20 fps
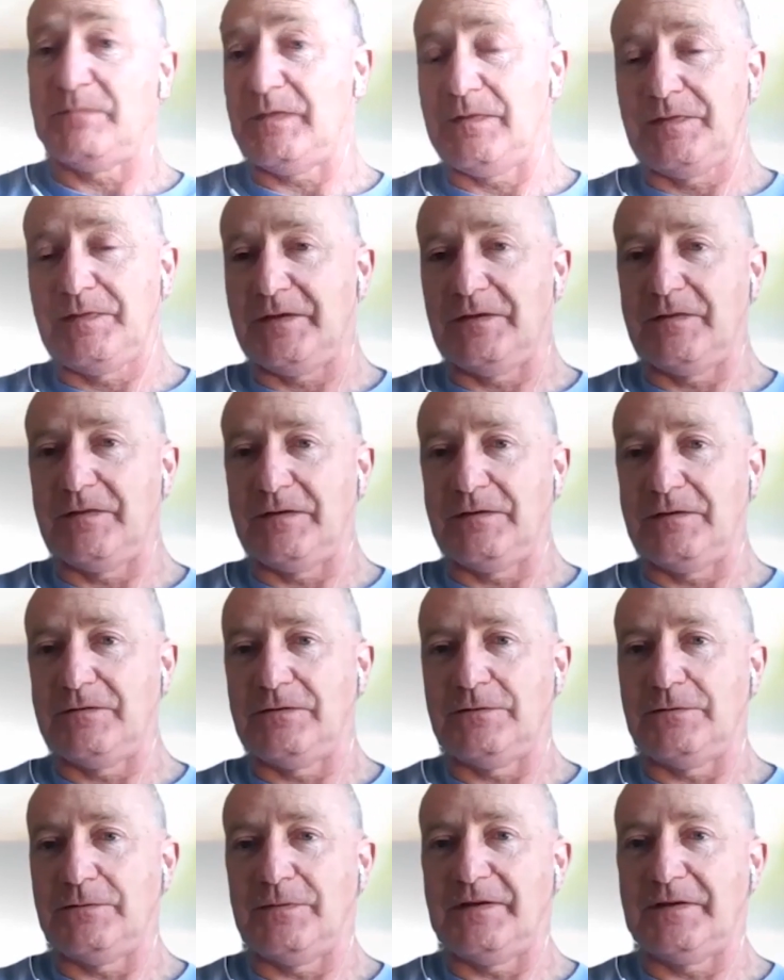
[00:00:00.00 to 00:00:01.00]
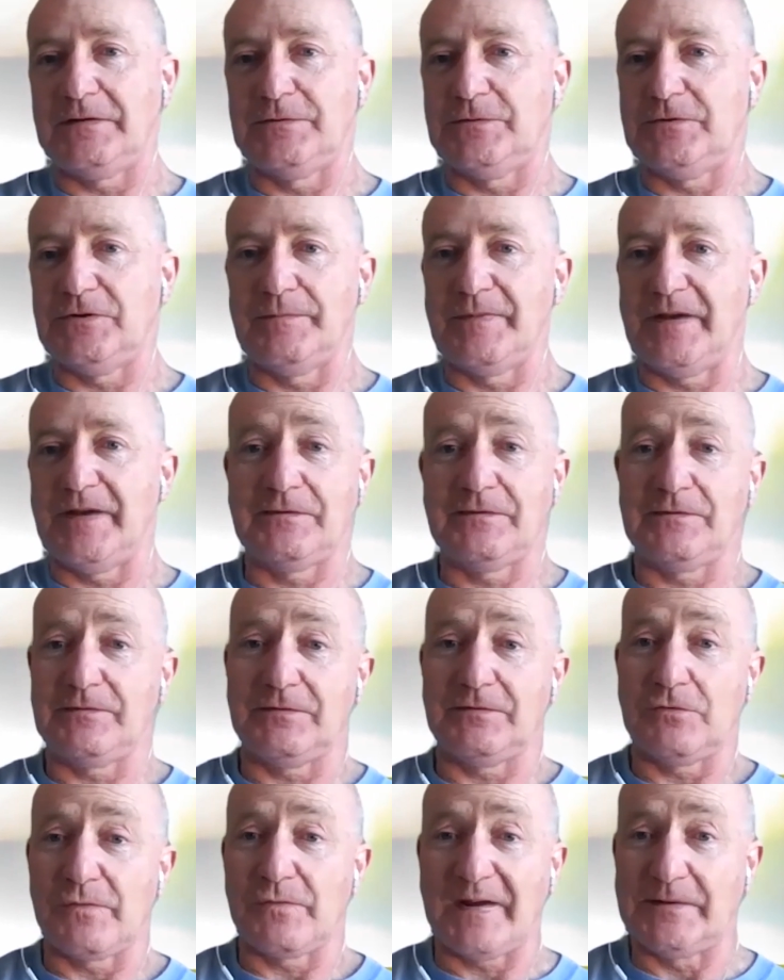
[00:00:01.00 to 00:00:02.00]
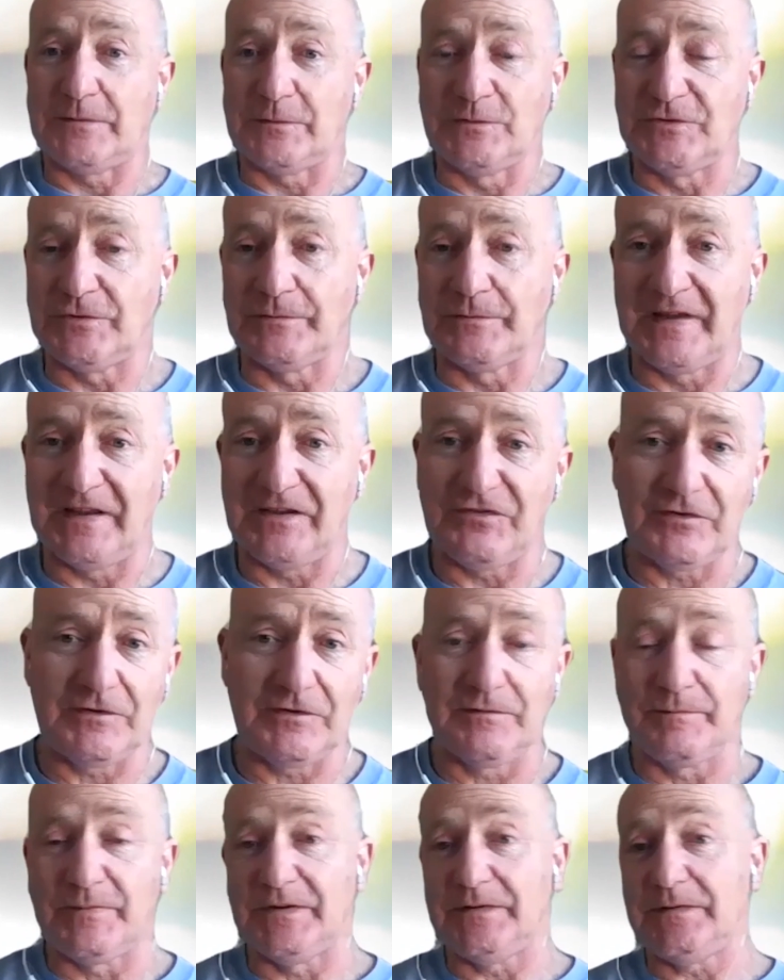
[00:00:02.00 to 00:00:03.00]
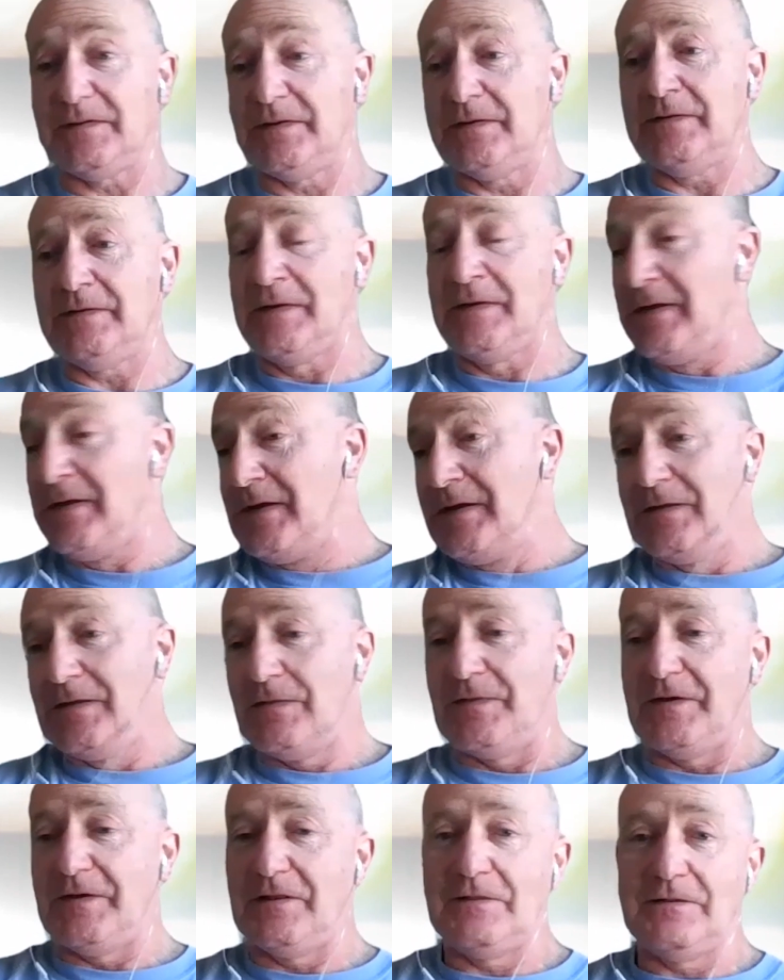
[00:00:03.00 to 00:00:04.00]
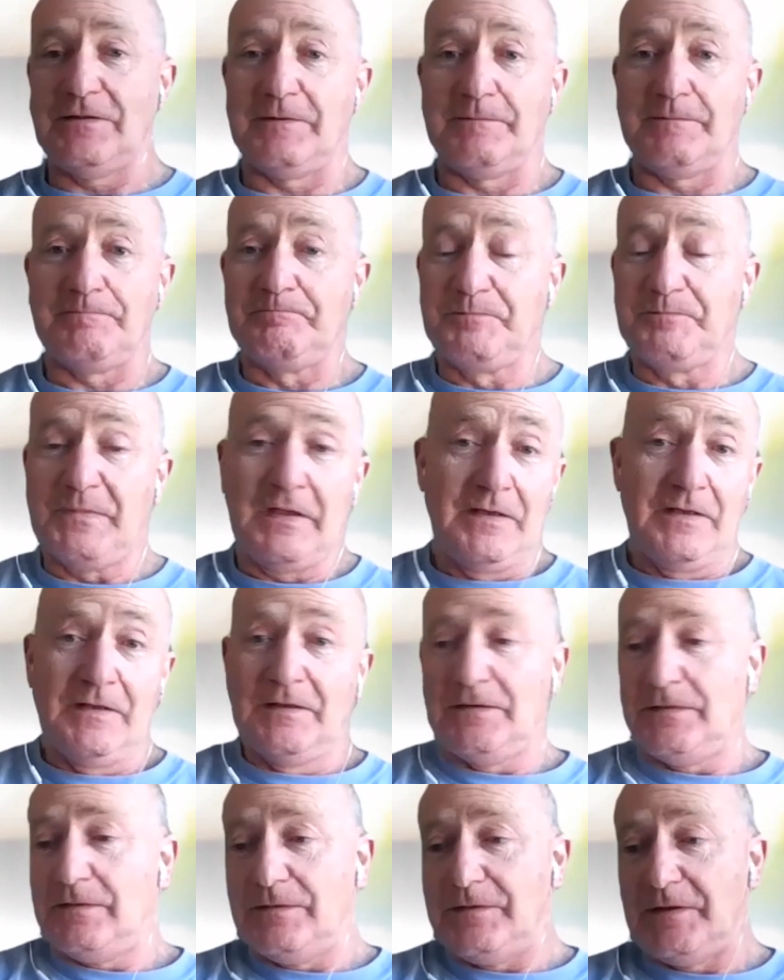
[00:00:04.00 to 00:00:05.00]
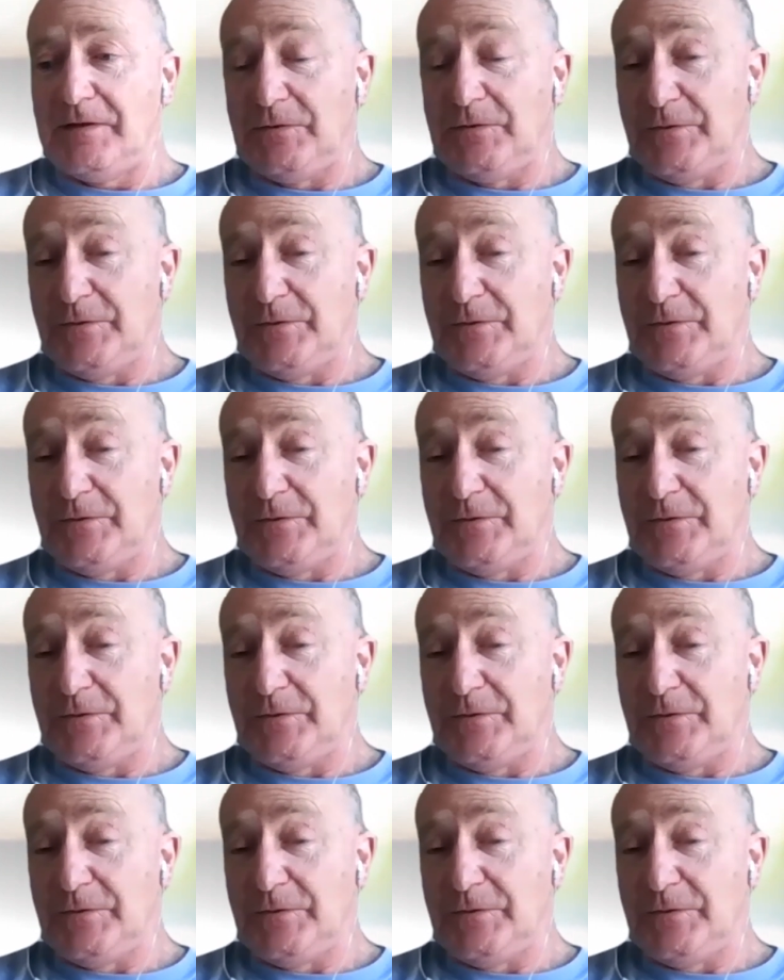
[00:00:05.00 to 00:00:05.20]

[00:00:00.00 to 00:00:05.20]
They'll talk about RAN automation, but they'll They'll